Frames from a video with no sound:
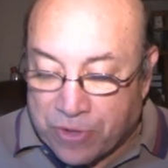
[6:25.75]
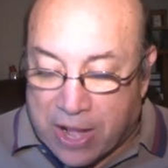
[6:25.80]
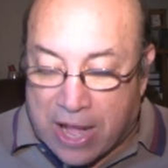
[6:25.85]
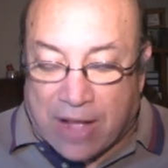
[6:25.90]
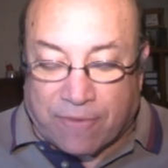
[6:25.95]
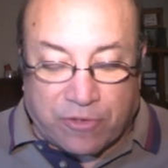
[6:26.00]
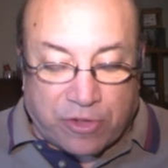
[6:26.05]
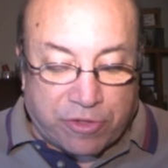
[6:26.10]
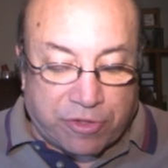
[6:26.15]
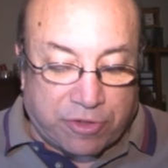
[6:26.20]

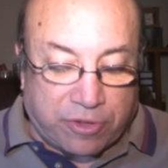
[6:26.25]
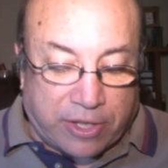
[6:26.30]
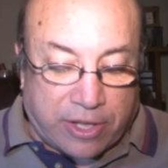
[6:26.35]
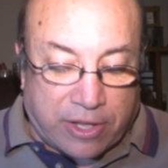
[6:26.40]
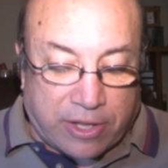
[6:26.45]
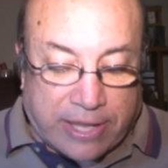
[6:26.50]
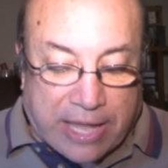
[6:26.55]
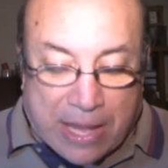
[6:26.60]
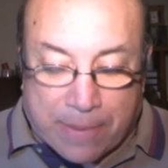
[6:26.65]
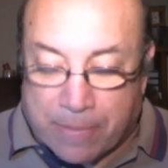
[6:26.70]

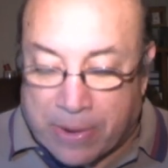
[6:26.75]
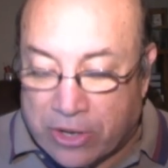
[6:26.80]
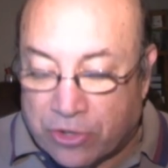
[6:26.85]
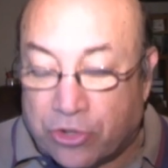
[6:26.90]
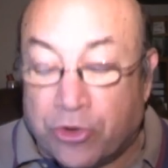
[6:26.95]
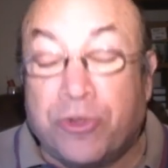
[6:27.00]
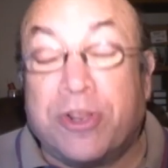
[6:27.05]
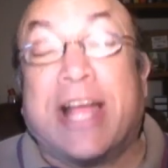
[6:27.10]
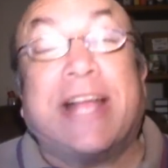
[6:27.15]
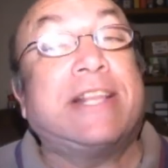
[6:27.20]
Obviously, Game On
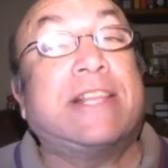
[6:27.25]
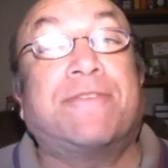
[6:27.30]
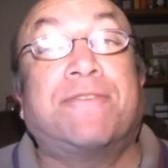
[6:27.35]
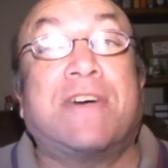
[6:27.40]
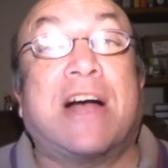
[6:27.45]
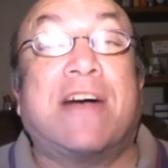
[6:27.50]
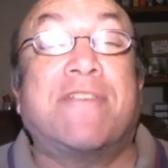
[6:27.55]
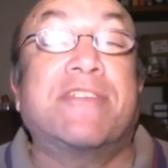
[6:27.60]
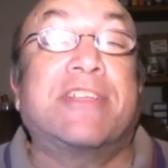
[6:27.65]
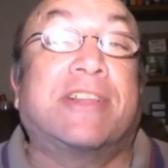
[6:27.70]
Dude,
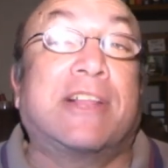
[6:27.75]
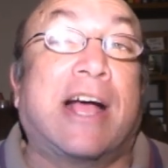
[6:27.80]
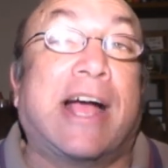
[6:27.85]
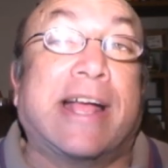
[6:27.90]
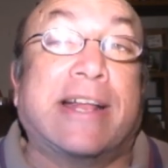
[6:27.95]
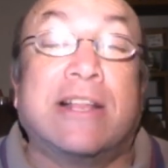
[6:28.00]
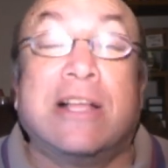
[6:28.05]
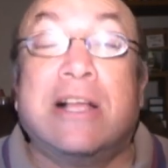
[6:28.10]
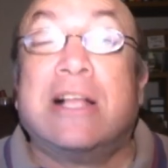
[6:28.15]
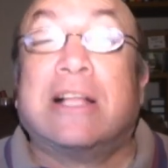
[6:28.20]
8-5 in the
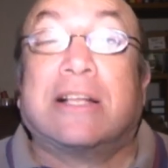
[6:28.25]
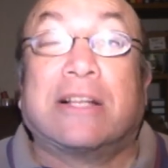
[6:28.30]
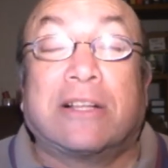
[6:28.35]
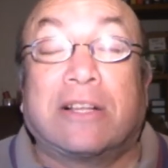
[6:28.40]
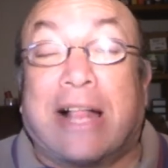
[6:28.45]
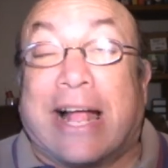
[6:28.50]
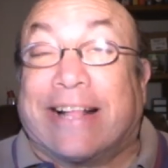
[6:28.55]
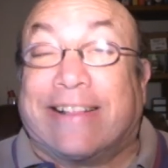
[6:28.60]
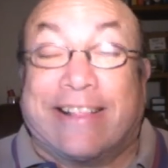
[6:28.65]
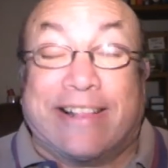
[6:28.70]
line.
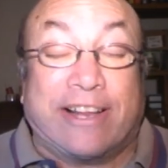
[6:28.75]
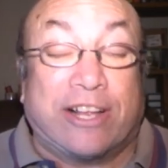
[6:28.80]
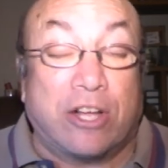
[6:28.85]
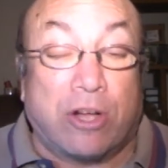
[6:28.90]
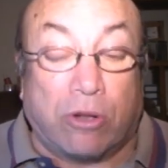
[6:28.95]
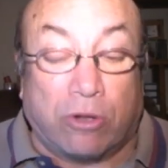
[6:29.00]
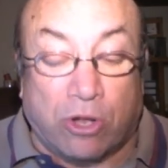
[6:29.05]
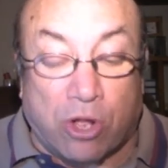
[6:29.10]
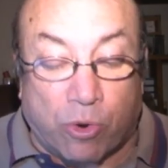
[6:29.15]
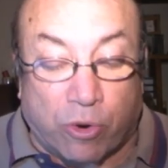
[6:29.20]
Likely to
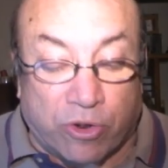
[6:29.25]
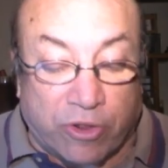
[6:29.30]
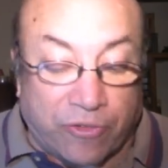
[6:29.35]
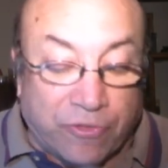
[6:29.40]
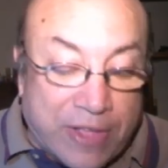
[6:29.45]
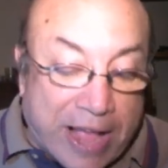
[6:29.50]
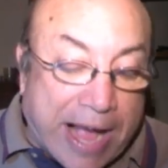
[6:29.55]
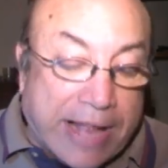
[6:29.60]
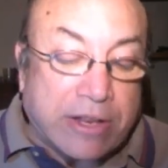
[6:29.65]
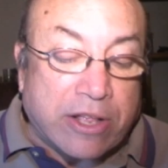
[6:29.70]
go lower than
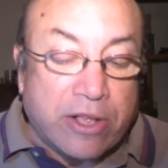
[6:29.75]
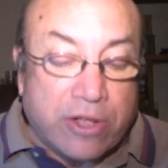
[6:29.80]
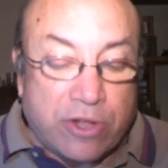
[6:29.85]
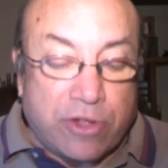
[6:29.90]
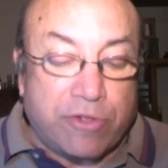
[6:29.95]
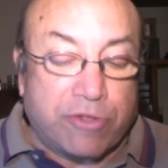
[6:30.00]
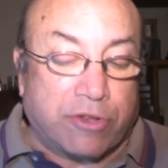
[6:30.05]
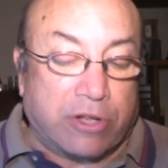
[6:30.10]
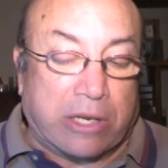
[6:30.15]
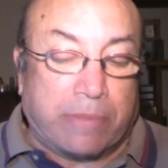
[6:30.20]
that
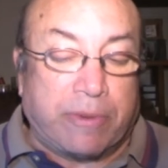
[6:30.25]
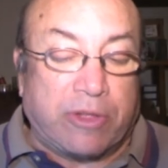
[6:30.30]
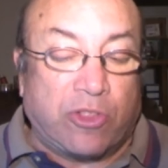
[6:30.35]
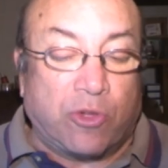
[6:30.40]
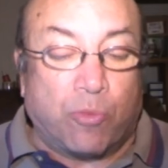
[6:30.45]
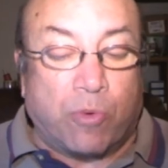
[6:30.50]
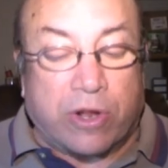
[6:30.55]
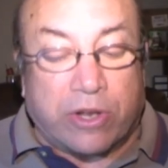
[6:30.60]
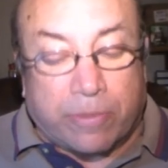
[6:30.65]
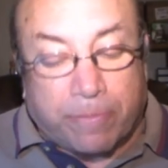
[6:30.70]
is going to be
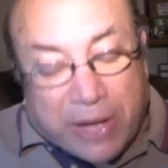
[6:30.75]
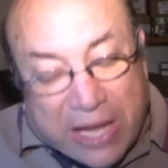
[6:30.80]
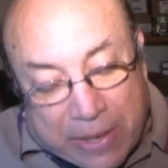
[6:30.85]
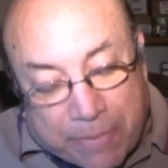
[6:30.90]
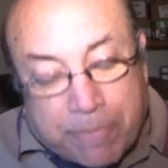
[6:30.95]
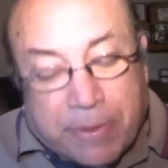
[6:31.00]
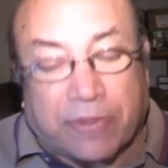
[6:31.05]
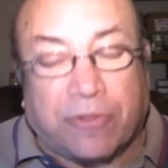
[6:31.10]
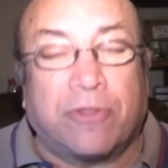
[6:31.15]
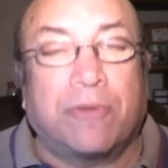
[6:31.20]
the one to
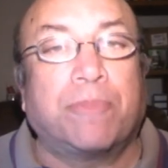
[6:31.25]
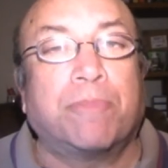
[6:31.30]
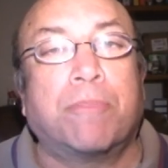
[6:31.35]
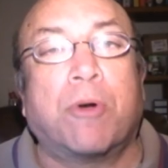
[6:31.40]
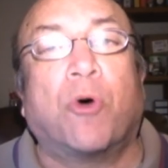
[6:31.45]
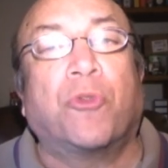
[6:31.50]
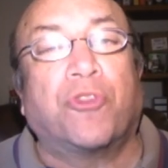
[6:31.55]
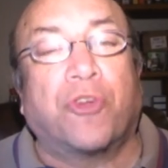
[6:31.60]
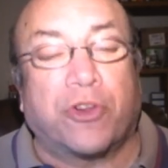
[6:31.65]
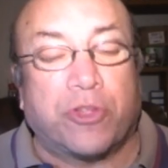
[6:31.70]
beat, but
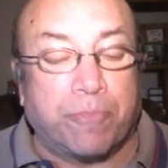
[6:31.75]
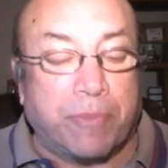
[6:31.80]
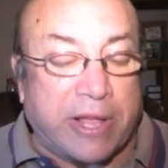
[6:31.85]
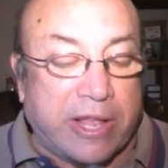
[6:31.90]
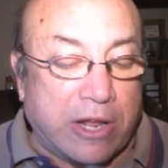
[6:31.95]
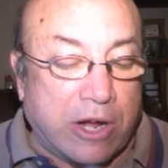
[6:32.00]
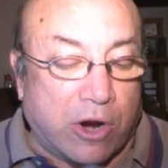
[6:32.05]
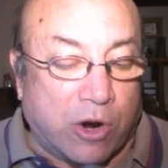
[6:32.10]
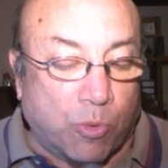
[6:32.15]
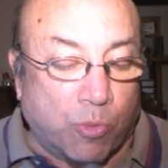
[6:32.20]
both
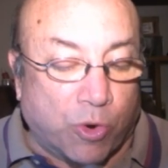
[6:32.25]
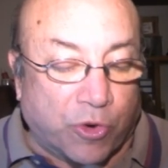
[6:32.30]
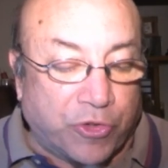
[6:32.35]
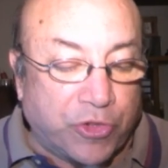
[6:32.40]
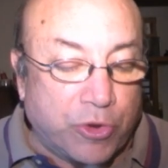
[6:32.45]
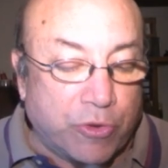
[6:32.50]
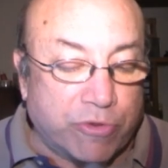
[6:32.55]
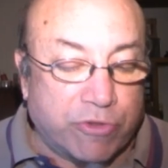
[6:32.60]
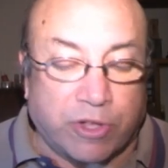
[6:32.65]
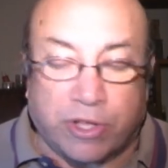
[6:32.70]
are
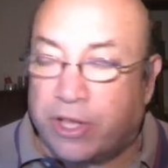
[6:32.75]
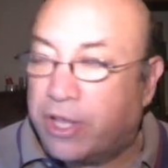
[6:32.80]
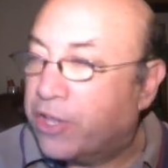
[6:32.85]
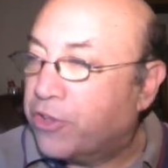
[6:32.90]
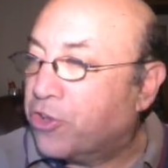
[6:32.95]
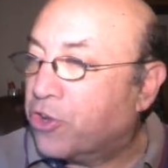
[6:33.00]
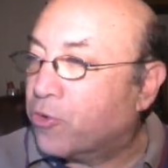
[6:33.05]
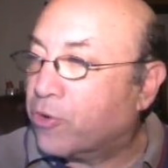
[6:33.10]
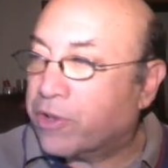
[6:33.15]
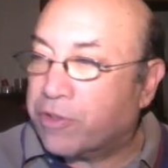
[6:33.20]
worth using
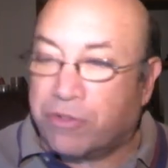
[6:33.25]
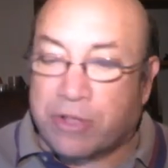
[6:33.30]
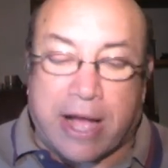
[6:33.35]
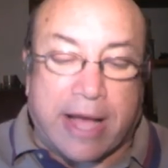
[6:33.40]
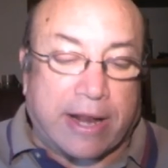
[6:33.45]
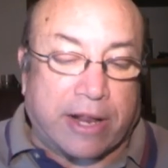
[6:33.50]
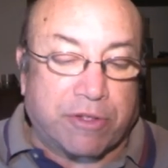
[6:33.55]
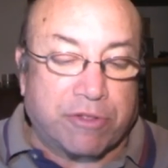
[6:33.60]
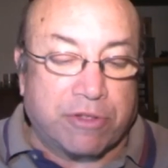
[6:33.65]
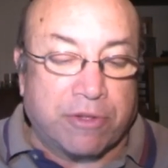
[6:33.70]
in your
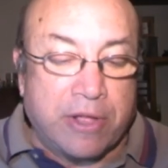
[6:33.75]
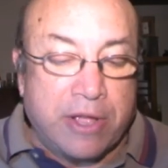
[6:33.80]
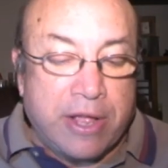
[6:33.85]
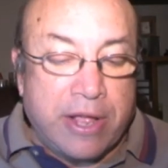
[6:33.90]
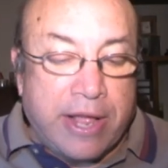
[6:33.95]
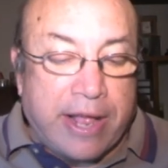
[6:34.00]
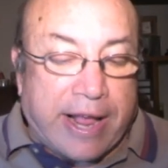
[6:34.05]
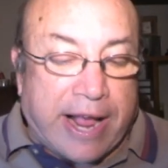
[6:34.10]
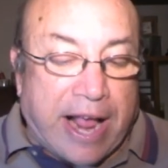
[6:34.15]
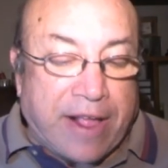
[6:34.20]
exotics.
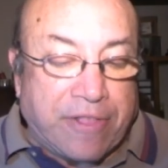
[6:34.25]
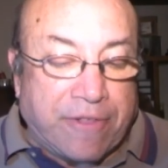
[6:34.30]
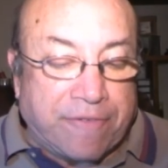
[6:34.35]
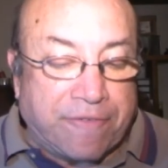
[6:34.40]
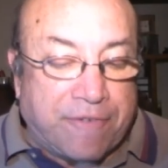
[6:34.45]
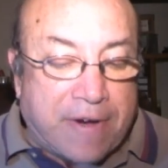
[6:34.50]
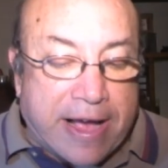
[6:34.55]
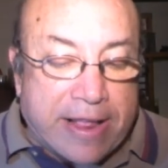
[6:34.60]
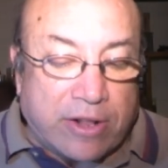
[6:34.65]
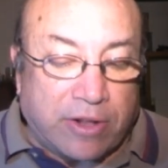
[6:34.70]
8th and
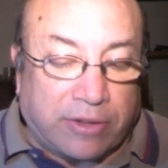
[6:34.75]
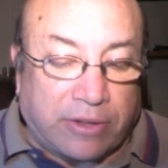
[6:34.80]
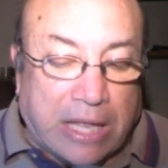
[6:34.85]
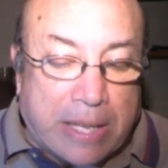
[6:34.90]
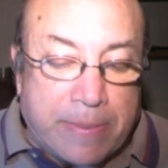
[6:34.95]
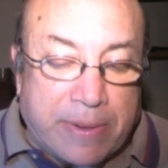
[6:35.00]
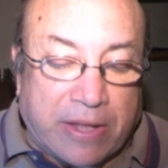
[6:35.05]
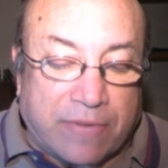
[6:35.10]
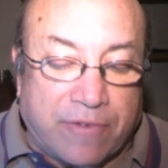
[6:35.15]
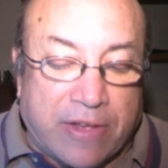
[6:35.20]
final,
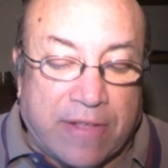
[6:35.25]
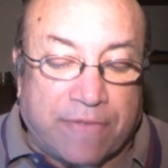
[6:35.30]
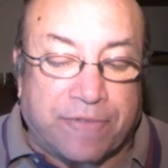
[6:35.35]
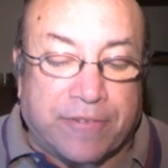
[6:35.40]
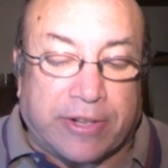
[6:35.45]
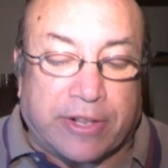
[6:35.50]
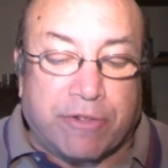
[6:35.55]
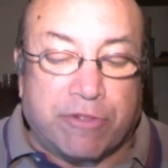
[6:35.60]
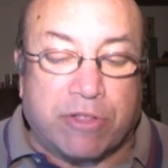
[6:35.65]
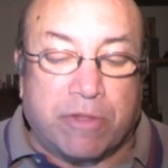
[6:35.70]
claiming event,
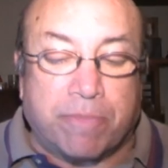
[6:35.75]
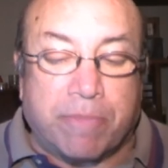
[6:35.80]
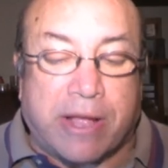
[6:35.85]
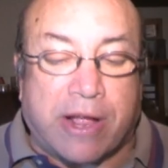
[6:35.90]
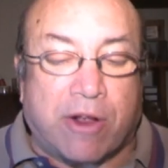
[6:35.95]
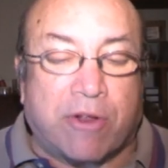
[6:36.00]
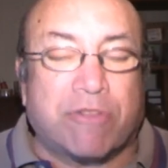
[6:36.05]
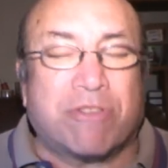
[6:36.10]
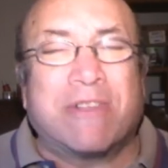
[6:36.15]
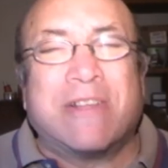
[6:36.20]
fillies and
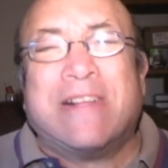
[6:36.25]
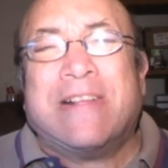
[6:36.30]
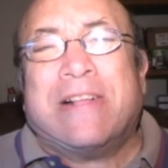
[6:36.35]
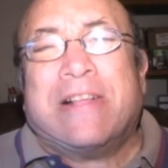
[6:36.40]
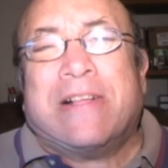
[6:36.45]
mares.